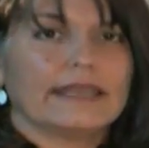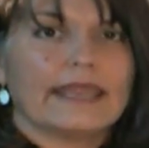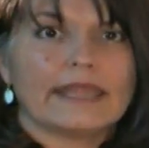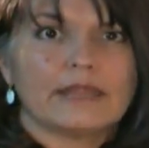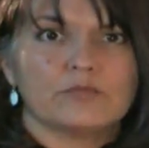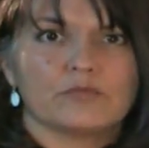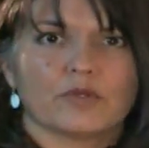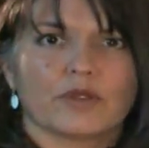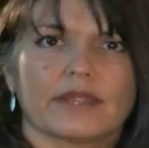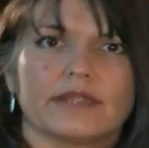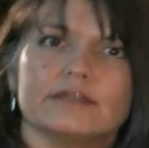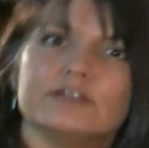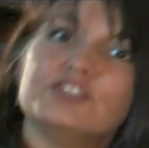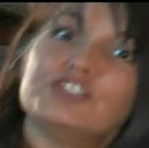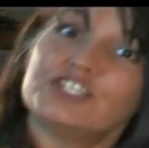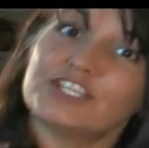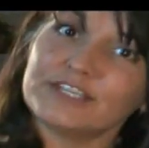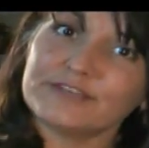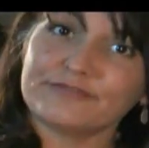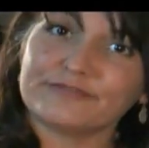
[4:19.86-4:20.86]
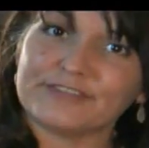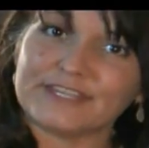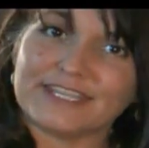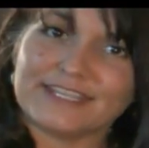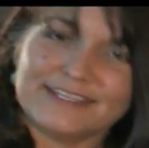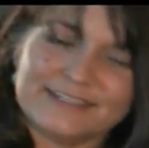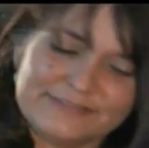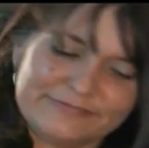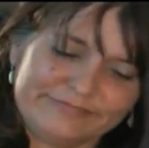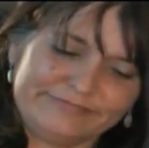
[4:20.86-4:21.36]
name brand
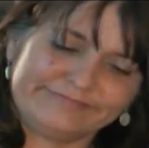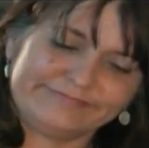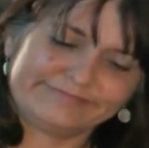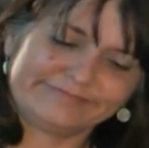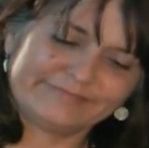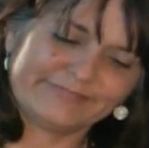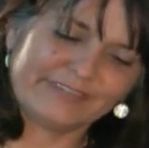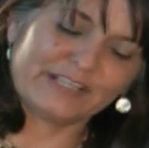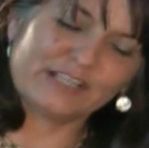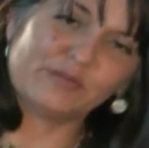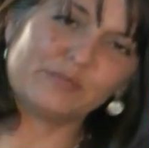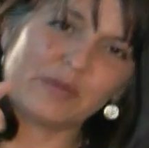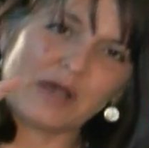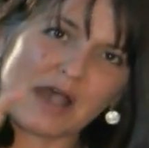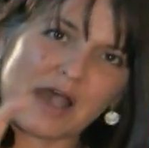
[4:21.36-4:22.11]
Jiffy little